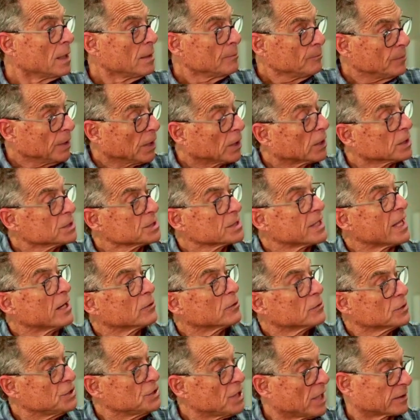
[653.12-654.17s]
because they're
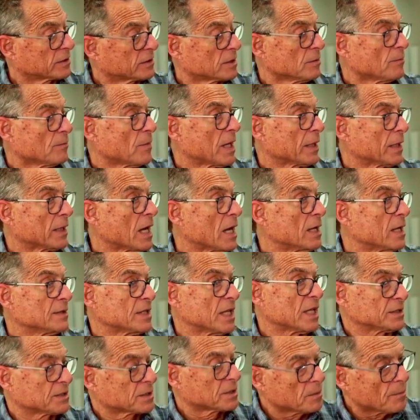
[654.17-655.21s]
rejected by God.
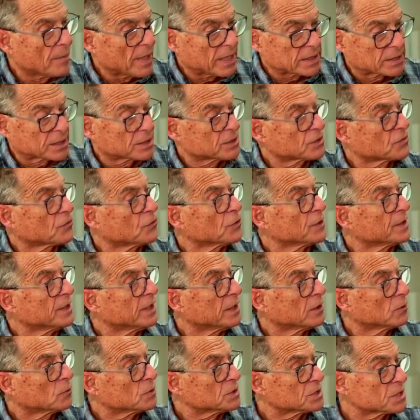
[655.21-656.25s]
That's the basis for the
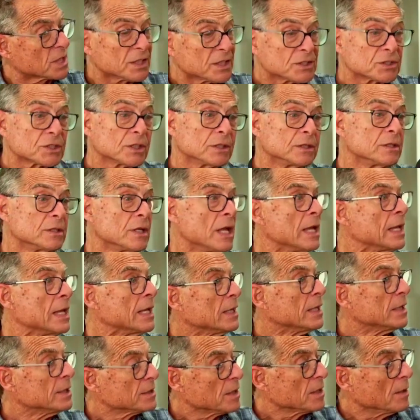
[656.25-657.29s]
Inquisition,
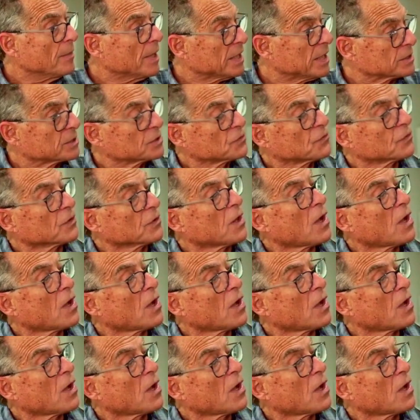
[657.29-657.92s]
the basis for the